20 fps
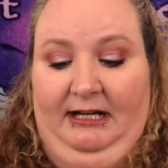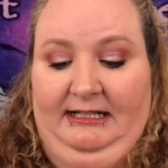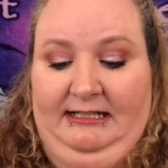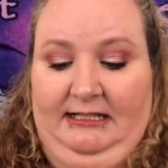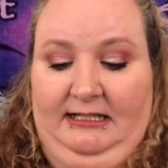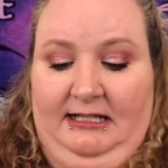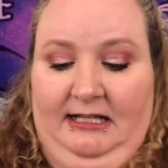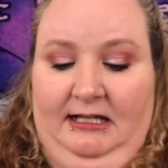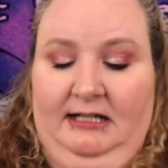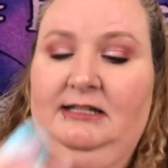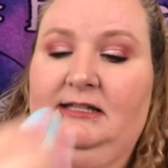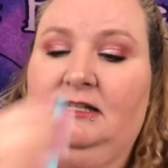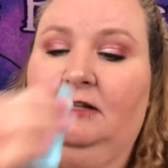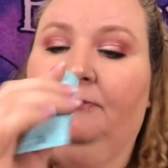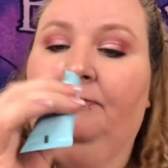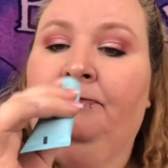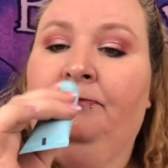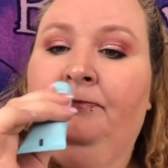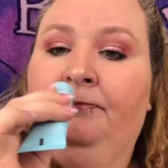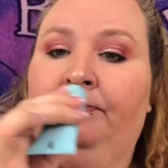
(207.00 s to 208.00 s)
but I did get it,
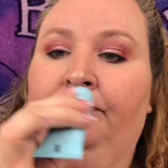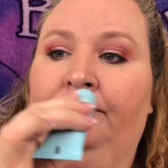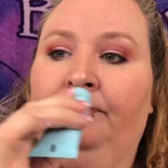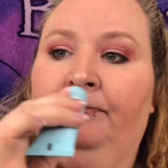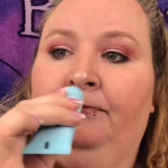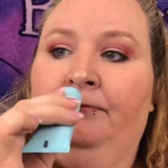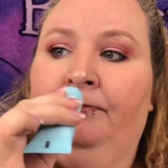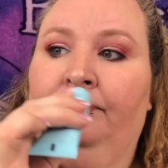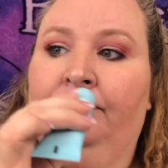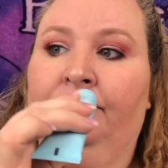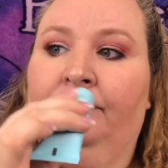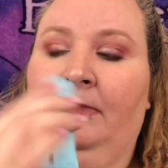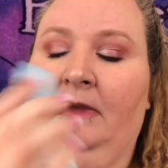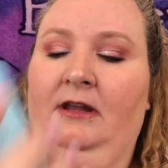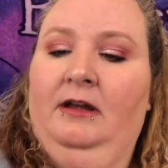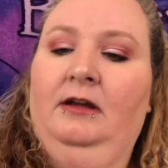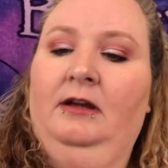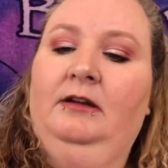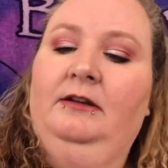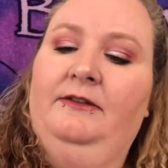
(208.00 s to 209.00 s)
so
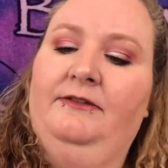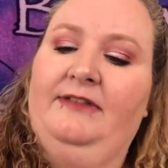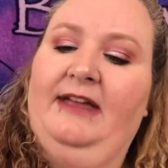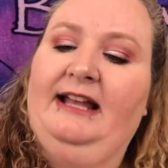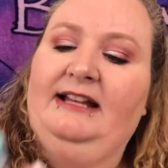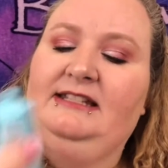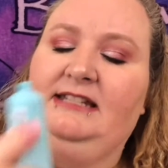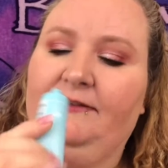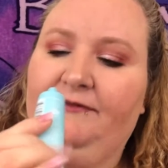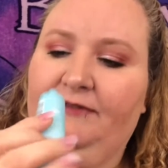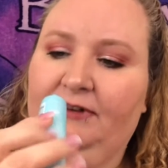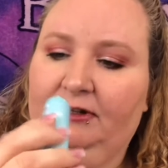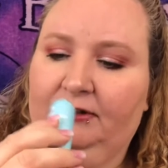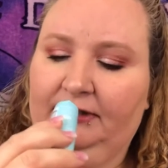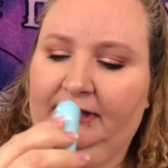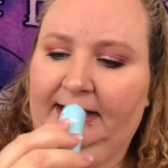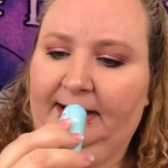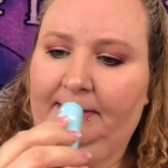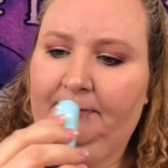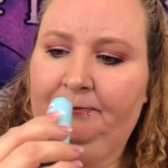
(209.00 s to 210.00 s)
that
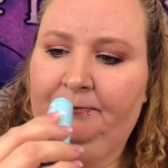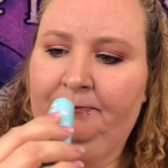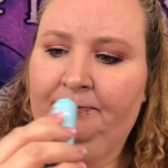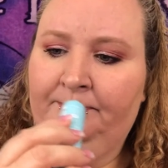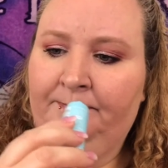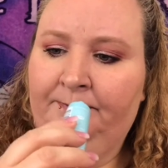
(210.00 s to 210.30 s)
definitely,